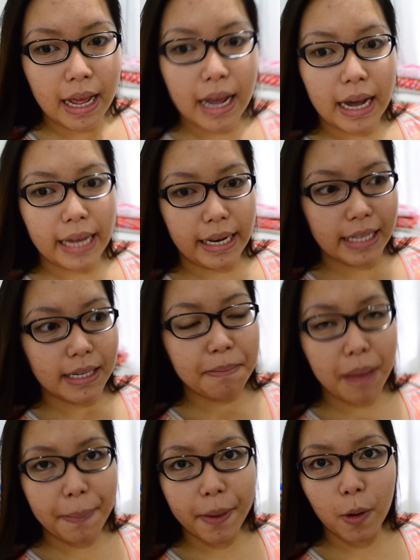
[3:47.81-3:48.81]
I did some
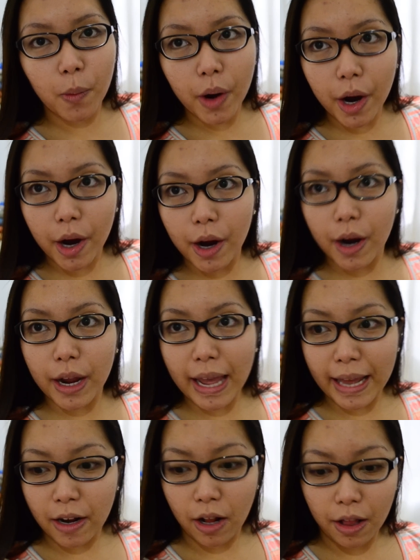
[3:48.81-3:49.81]
paperwork
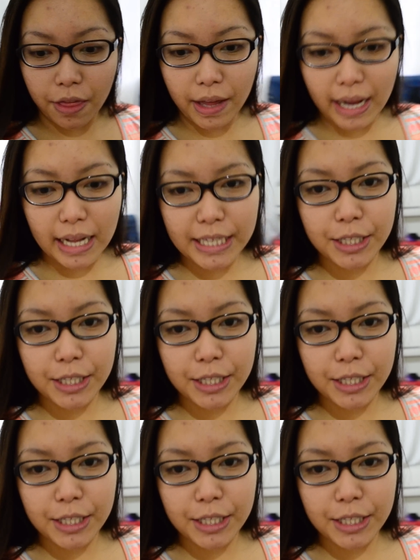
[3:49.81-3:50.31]
and all that.